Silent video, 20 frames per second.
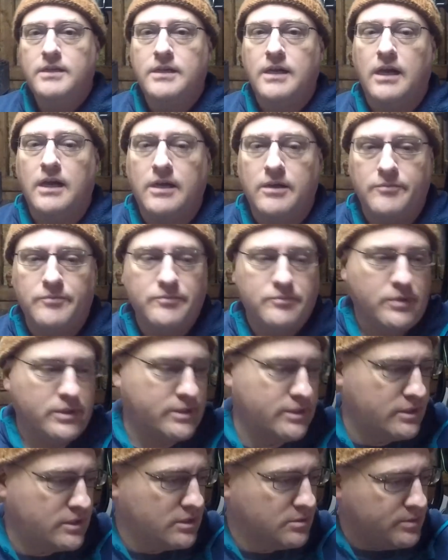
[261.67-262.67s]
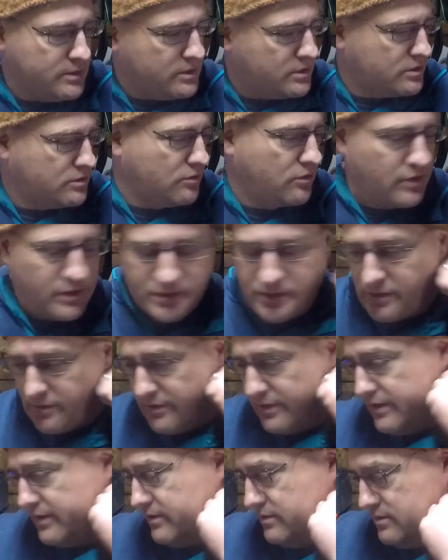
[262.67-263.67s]
But this has been storage
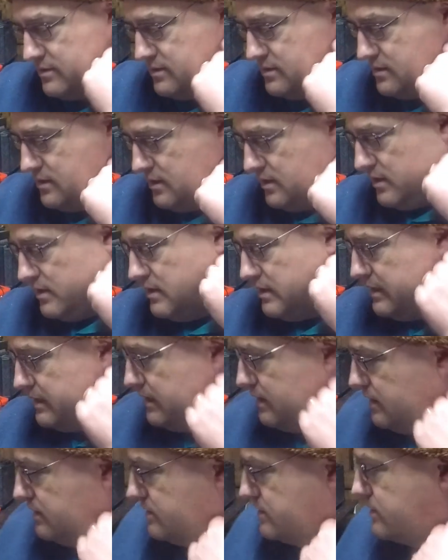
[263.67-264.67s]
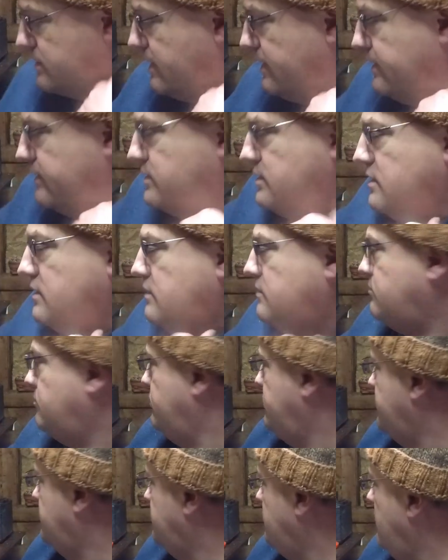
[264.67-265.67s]
area, and I decided to
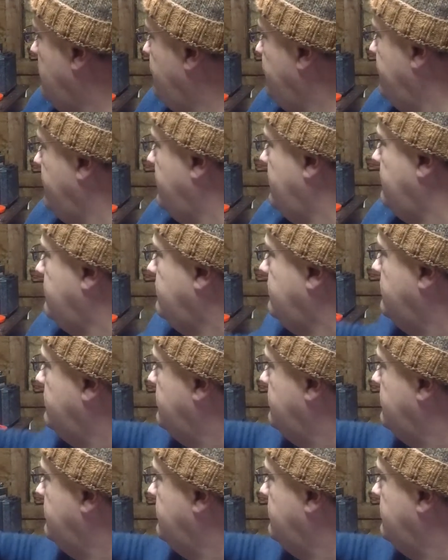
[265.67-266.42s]
put a shelf in.